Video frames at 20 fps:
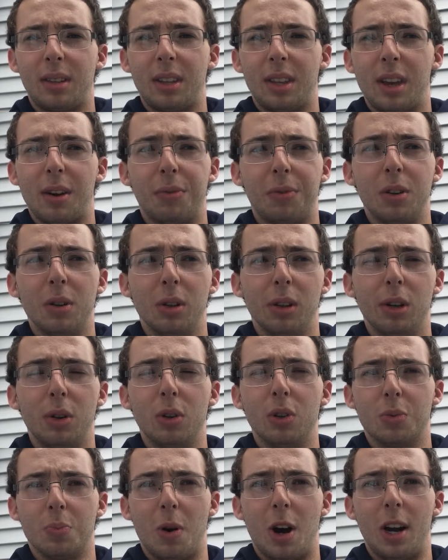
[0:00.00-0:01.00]
if you
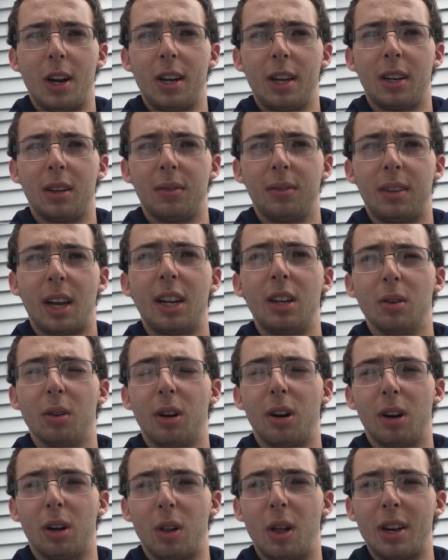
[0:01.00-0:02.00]
lose money and you
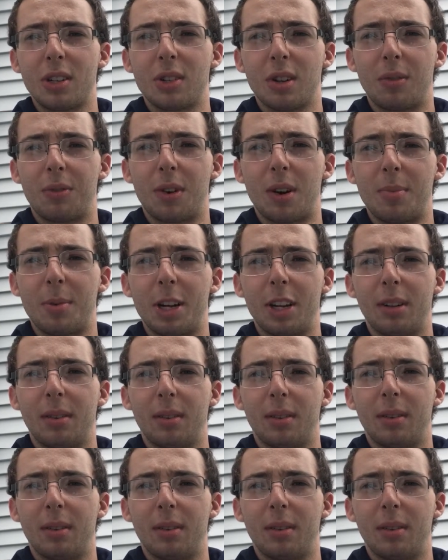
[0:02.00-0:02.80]
learn a lesson from it,